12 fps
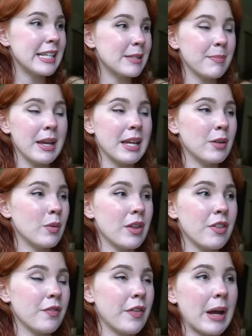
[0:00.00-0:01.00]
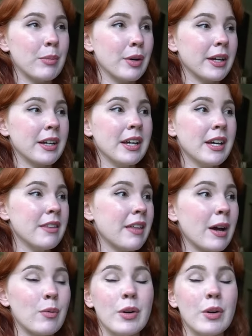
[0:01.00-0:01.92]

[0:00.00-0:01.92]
It's made with fabric that